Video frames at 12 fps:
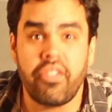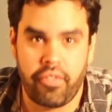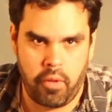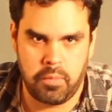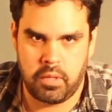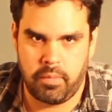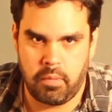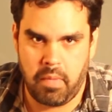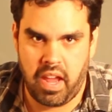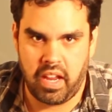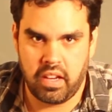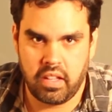films have been
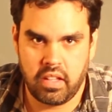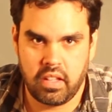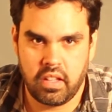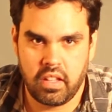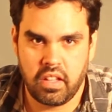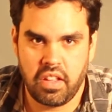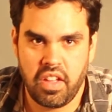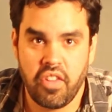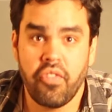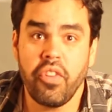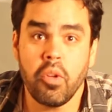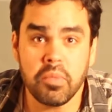made.
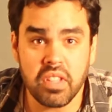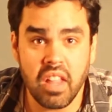Films